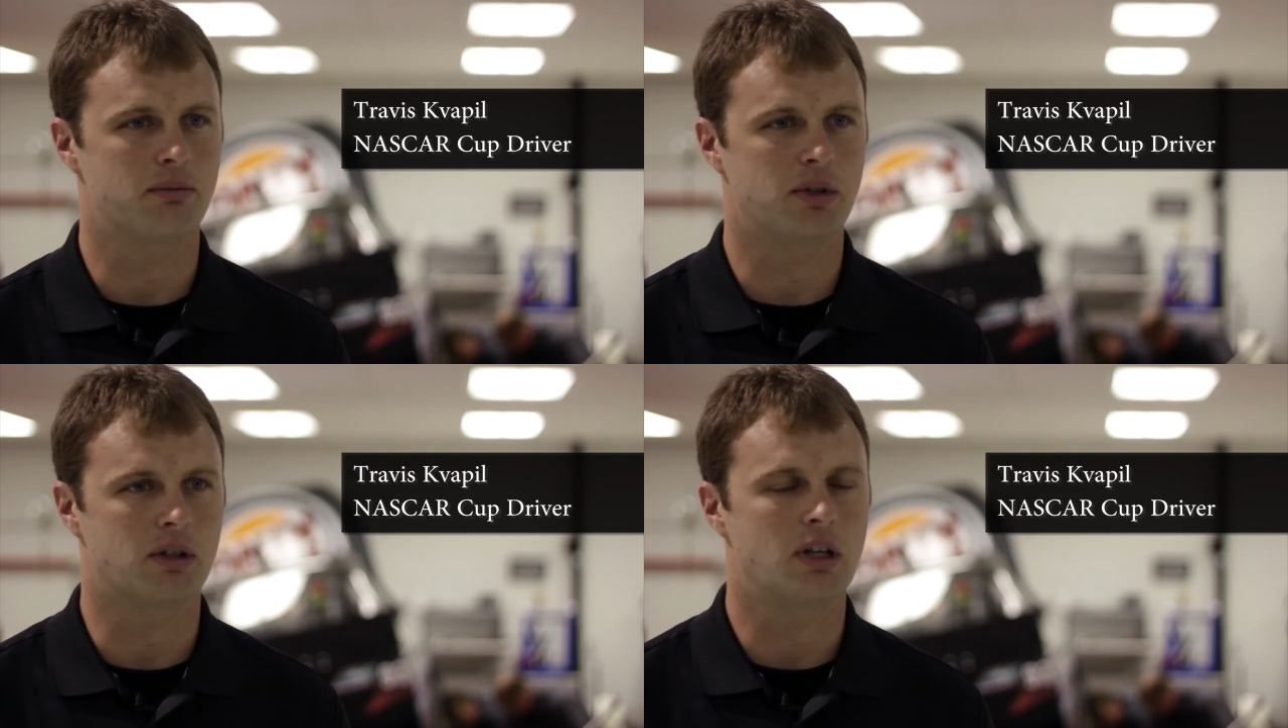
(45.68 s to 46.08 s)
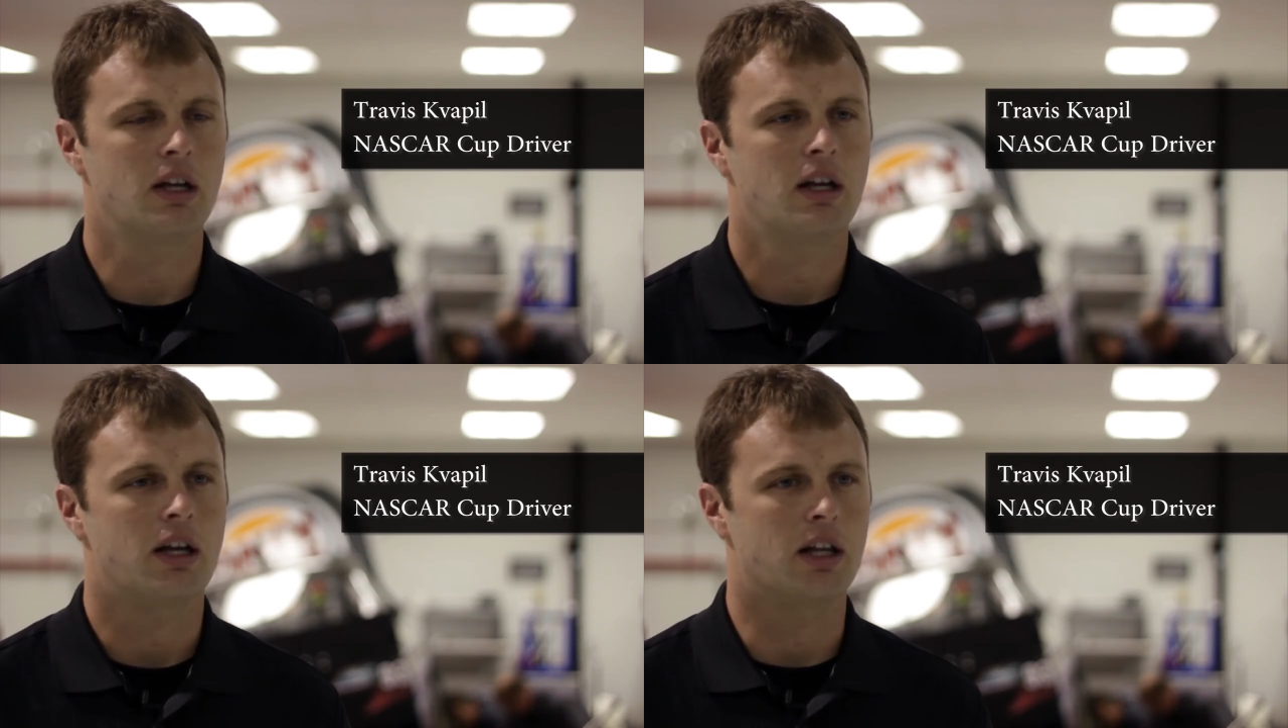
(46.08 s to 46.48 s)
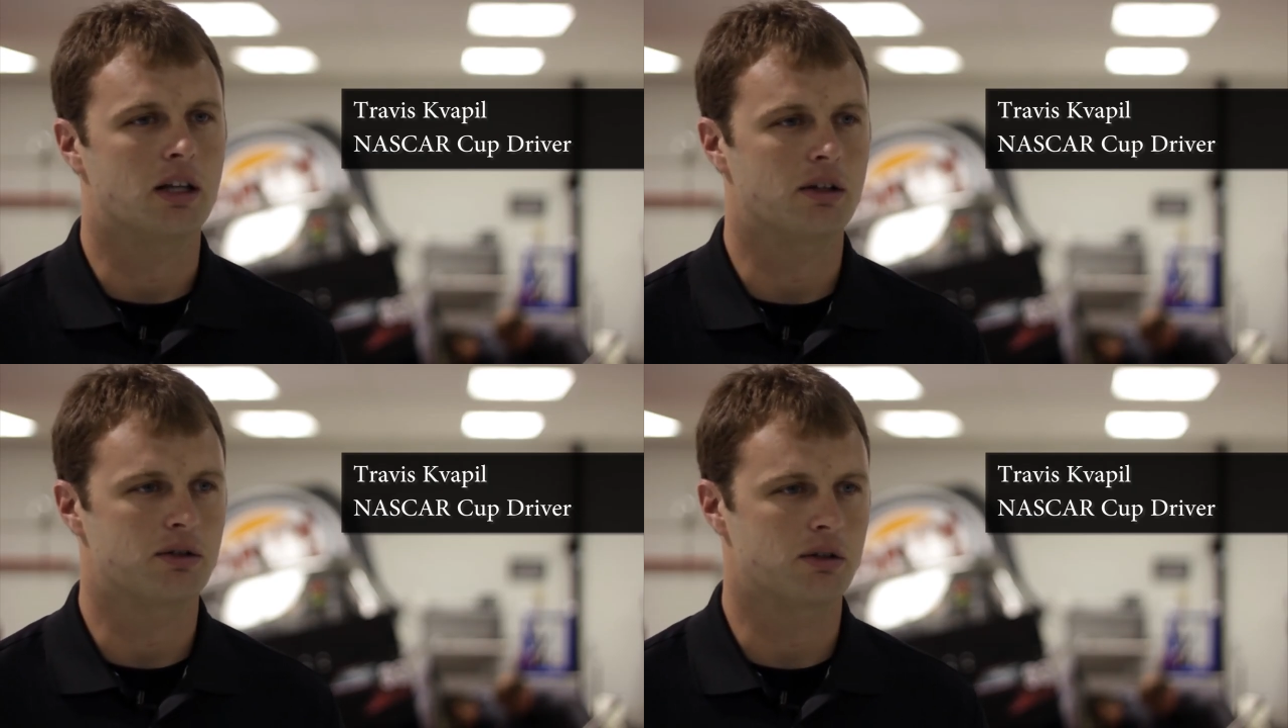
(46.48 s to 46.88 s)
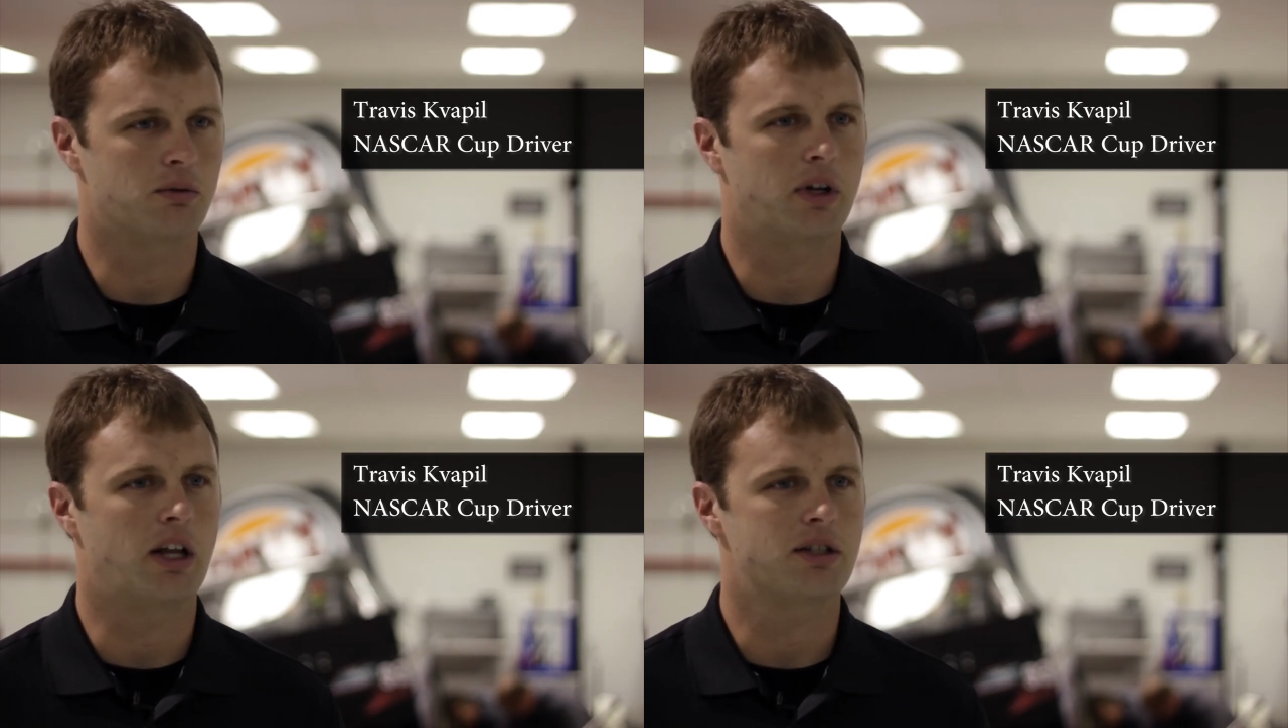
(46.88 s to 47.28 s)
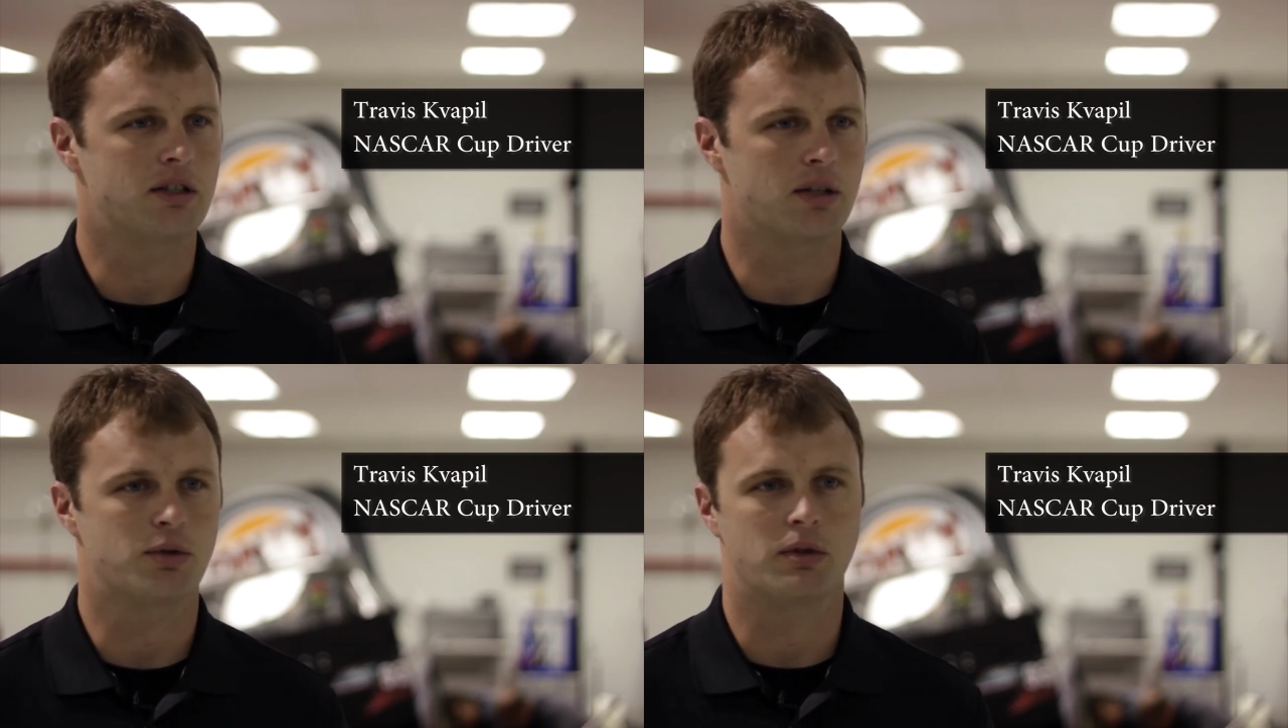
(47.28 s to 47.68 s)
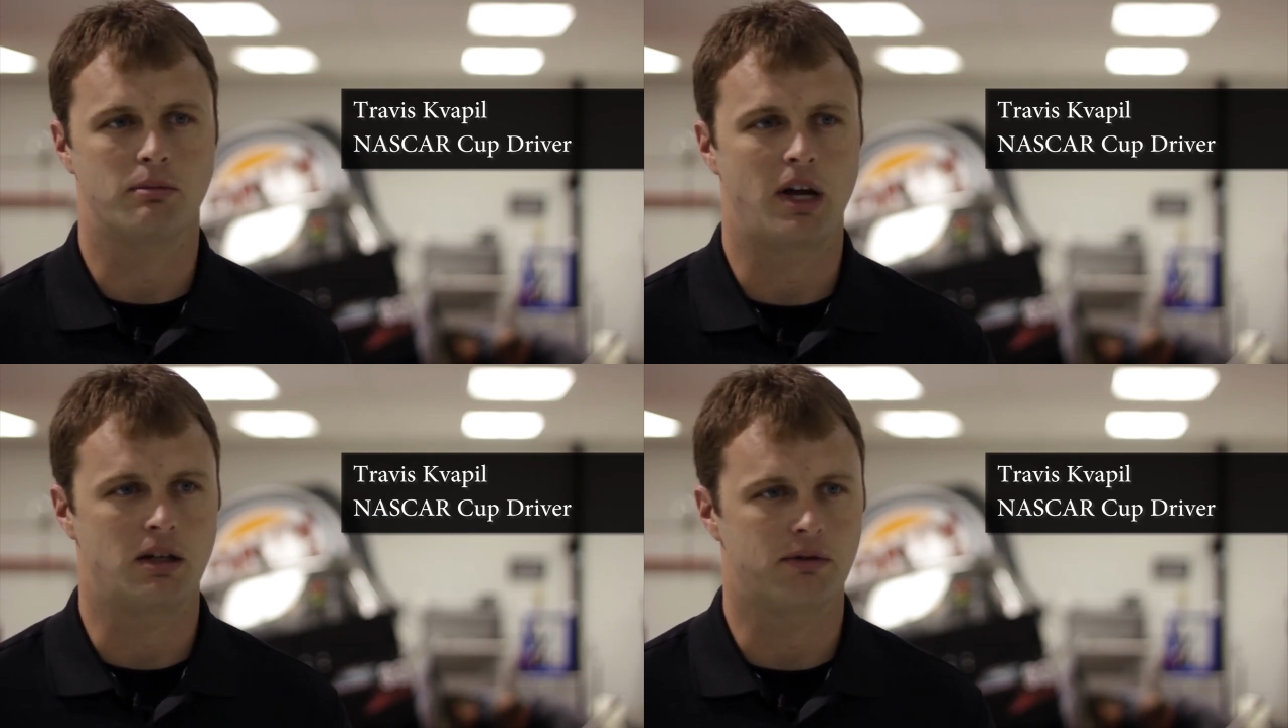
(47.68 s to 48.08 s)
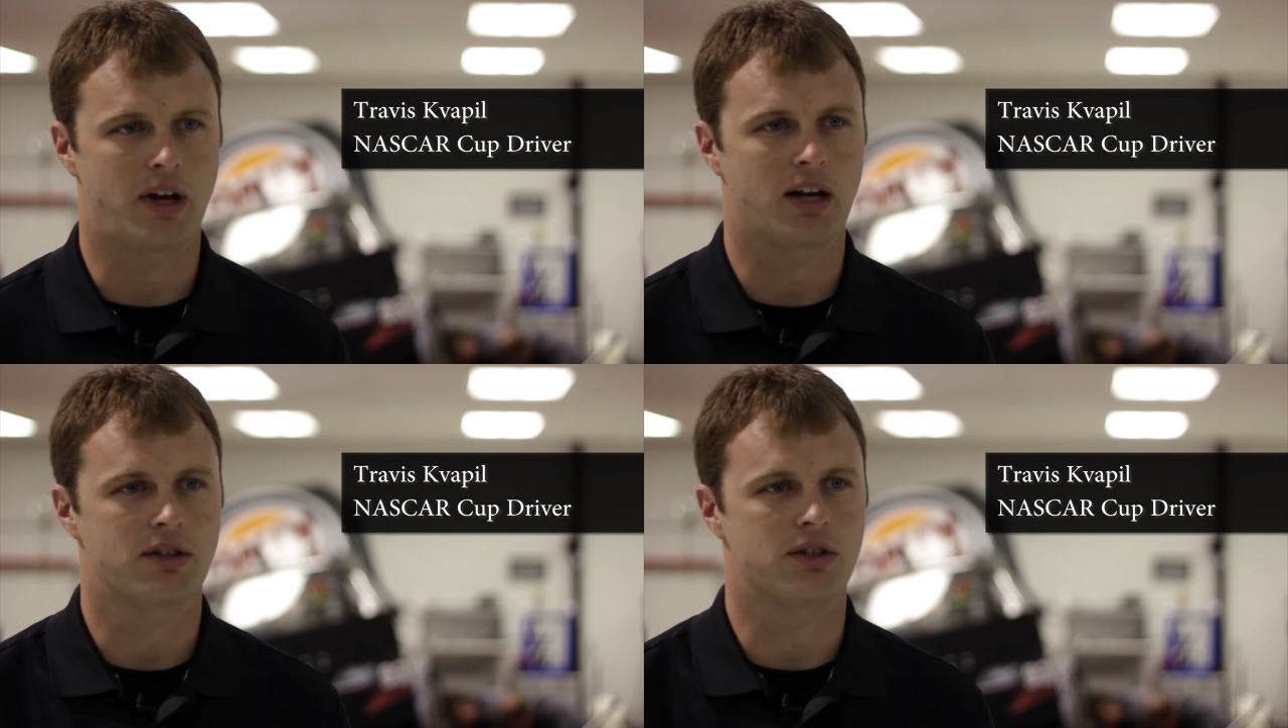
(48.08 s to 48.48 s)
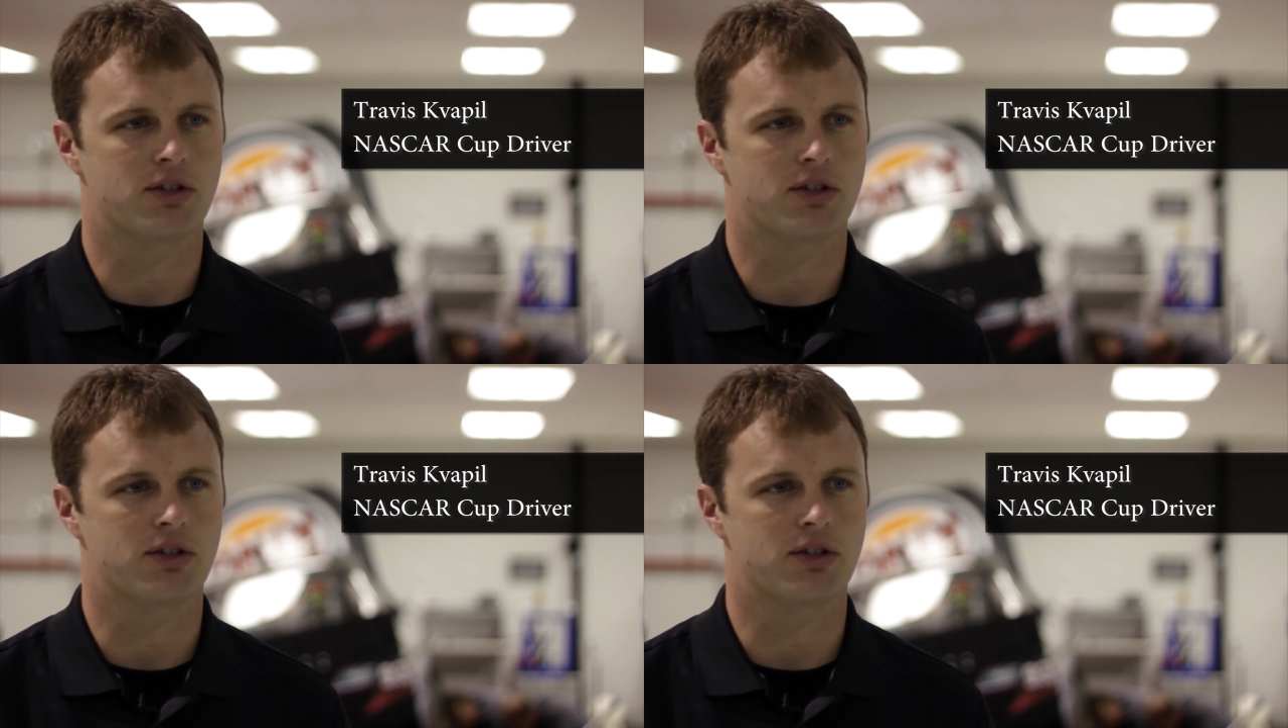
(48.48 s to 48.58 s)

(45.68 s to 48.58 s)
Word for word: and, and the, the relationships with the manufacturers.